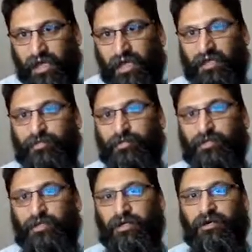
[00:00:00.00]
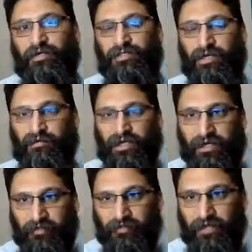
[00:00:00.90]
and to encourage them
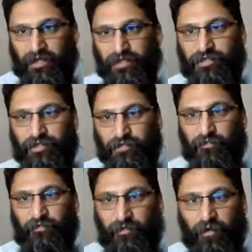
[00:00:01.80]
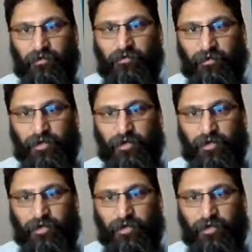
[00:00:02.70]
that if they just do follow